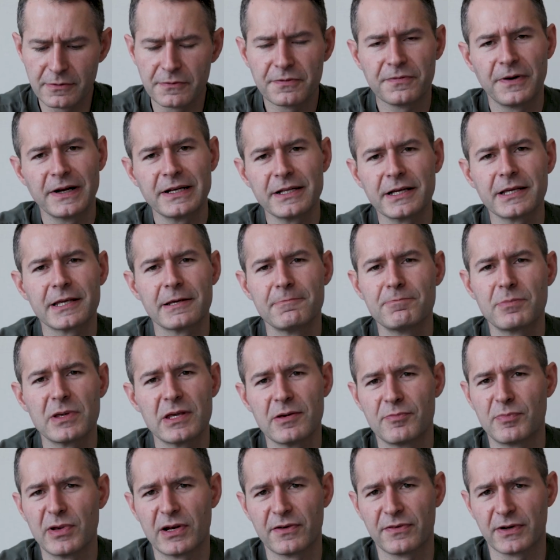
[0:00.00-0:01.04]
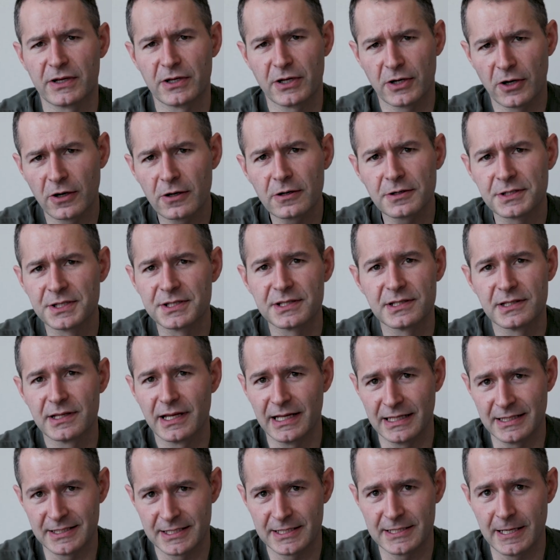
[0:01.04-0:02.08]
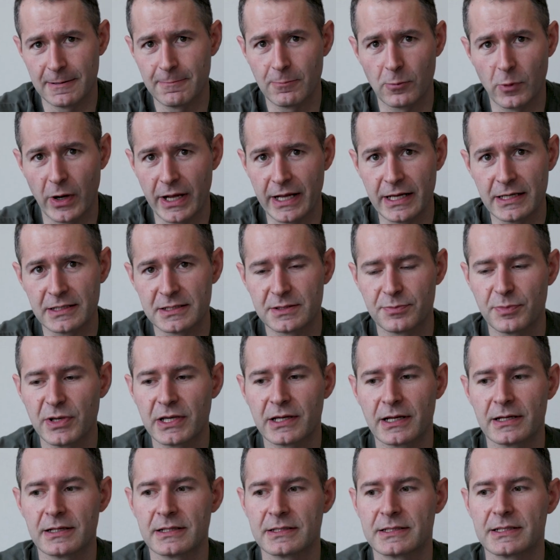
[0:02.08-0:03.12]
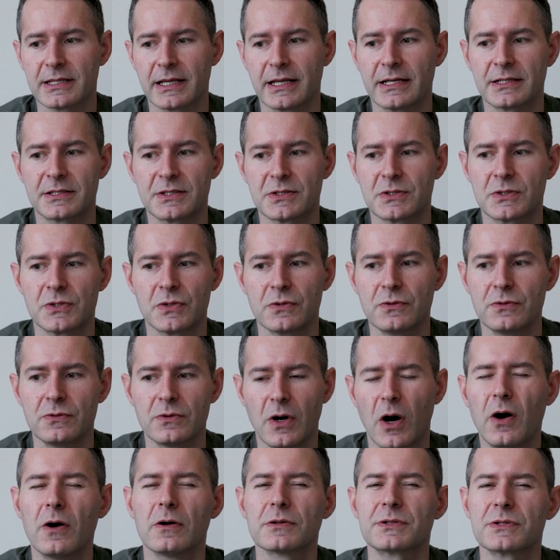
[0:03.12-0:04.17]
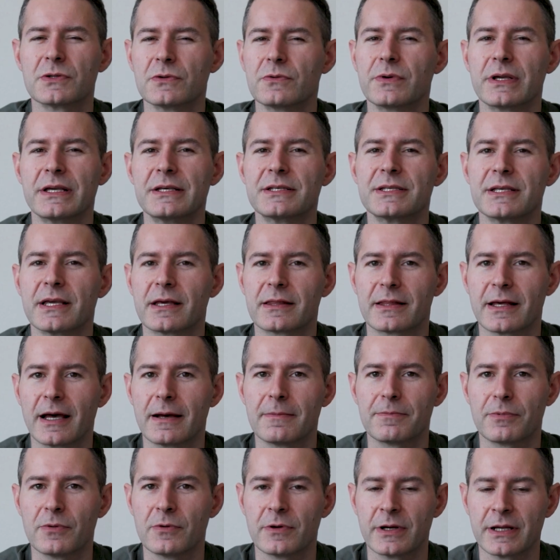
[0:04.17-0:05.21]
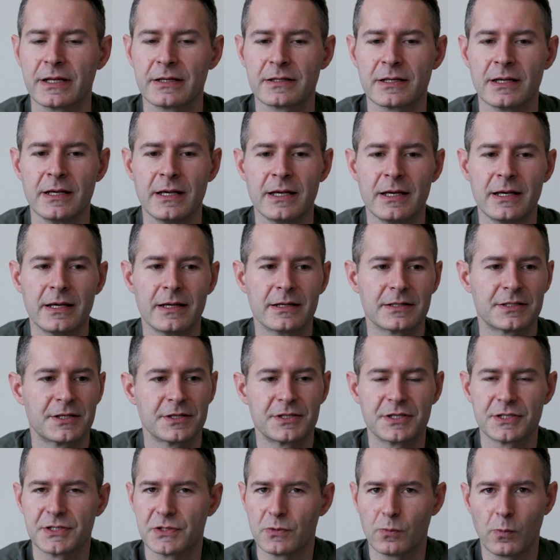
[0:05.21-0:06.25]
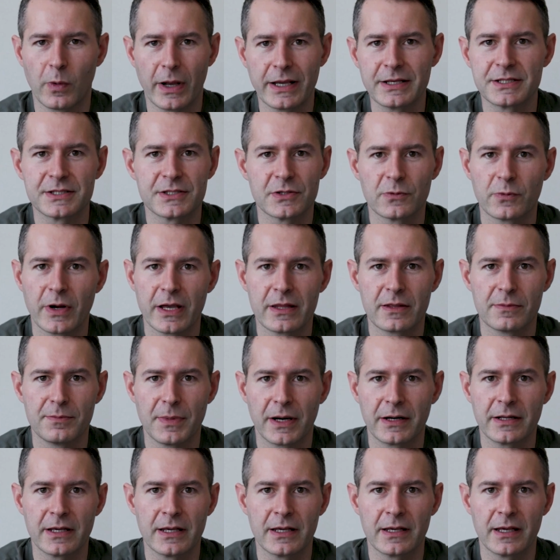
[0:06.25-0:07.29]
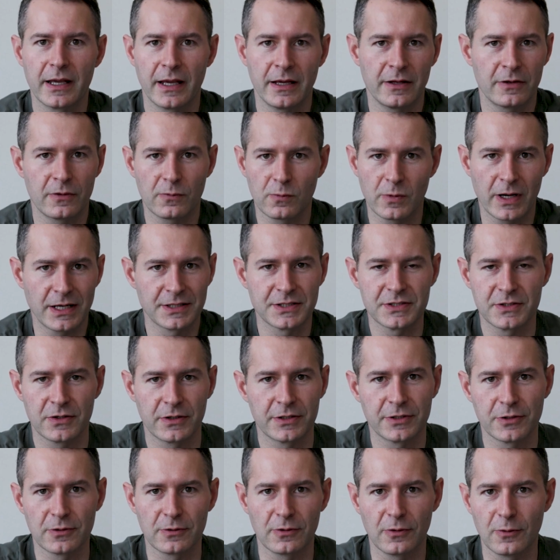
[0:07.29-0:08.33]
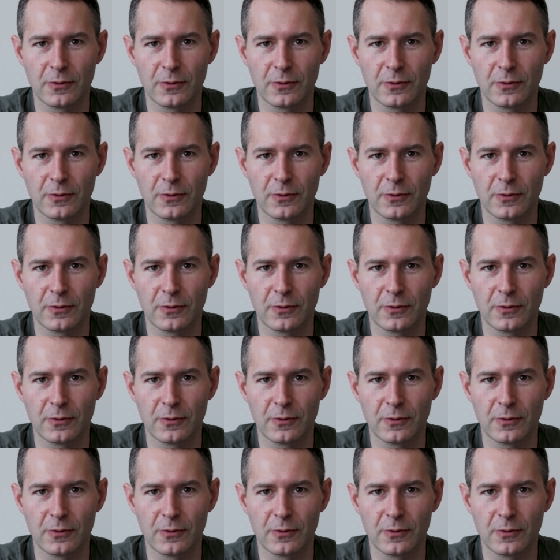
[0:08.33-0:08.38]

funding can be a bit of a curse in some ways because it's all too easy at that point to just waste away the money and rest on your